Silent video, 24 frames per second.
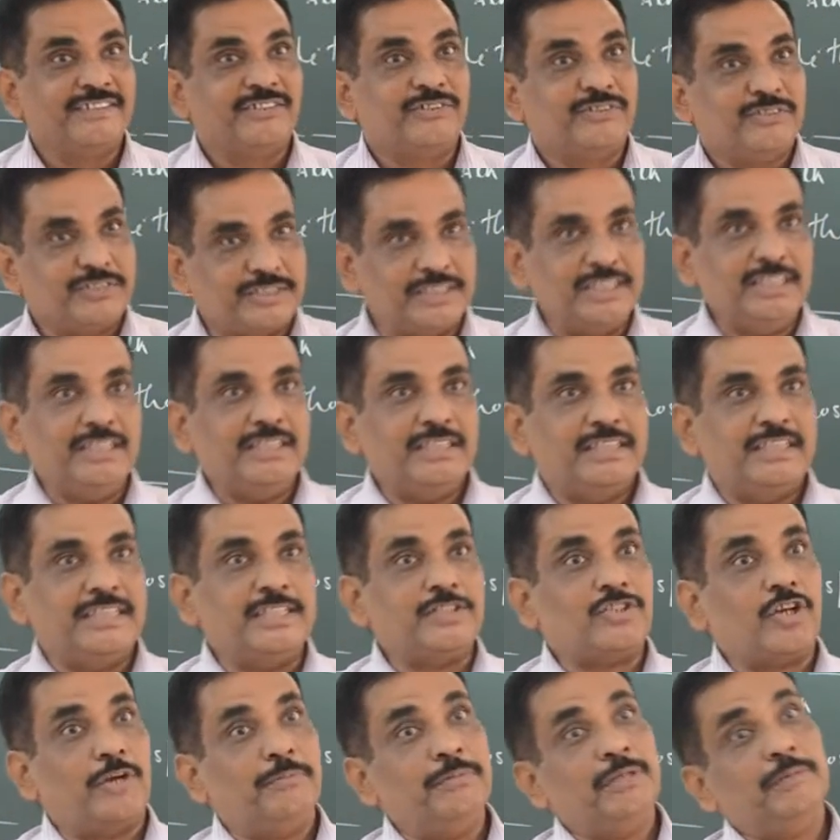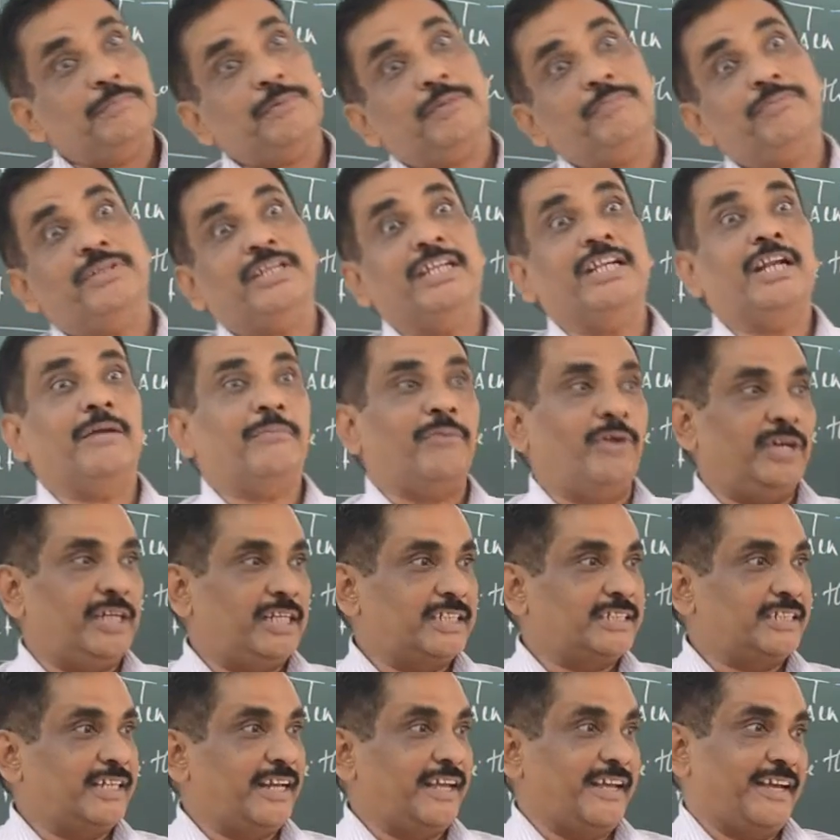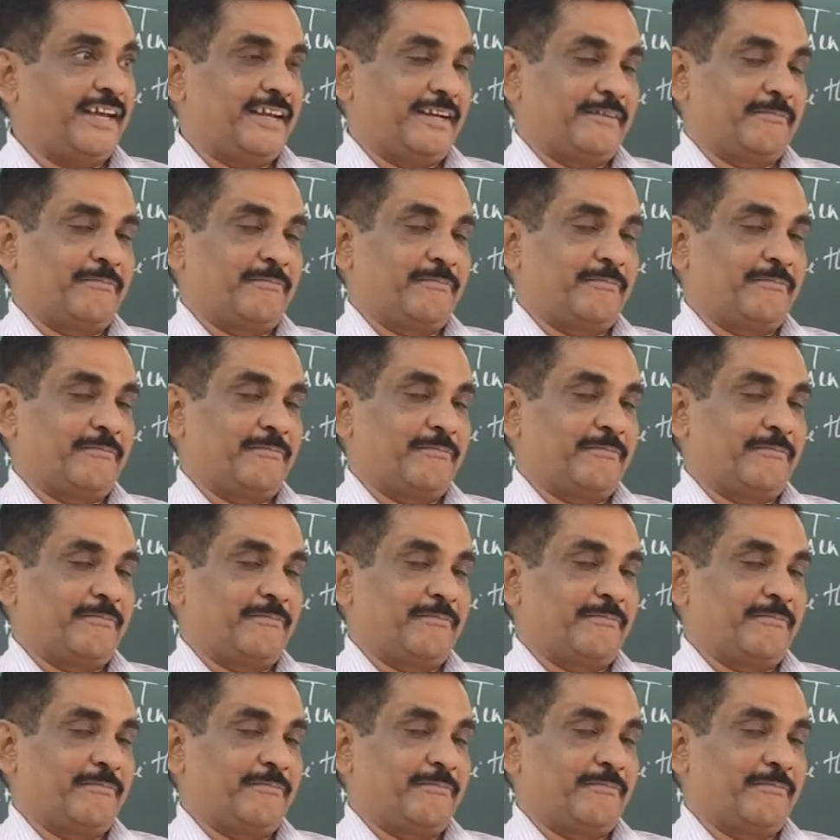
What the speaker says: You see, it is coming from D double S layer.